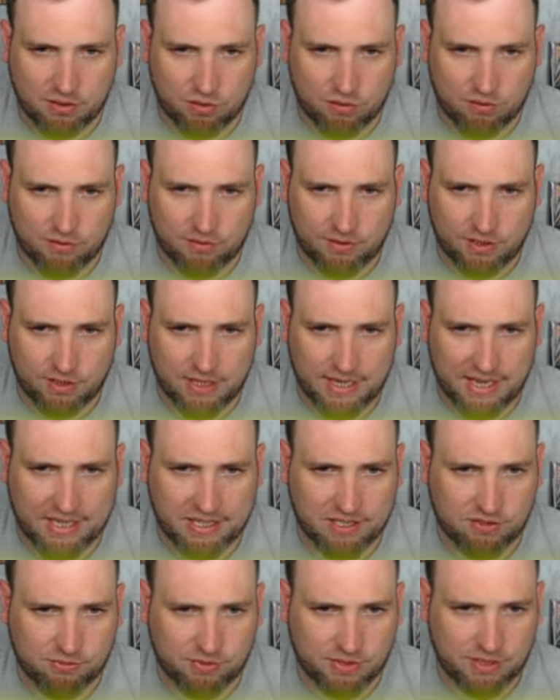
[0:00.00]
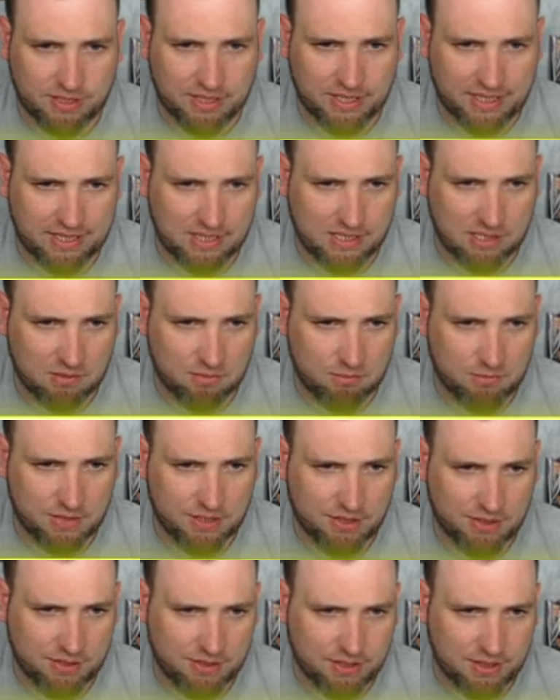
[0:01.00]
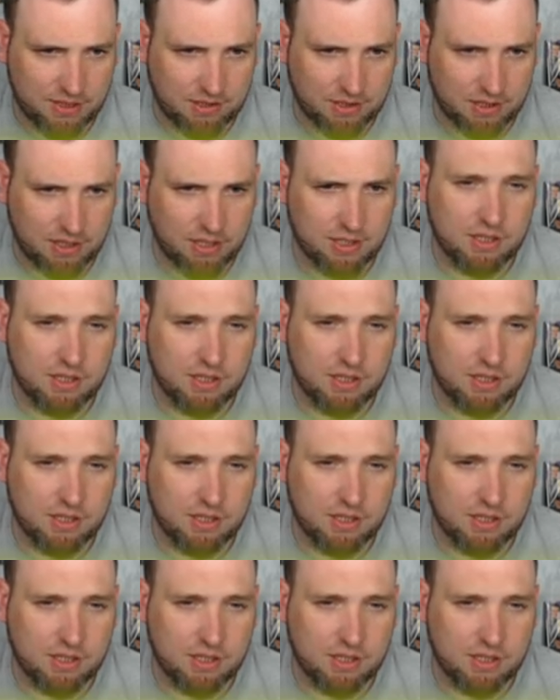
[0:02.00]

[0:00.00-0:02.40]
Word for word: over the last three days of Mythic.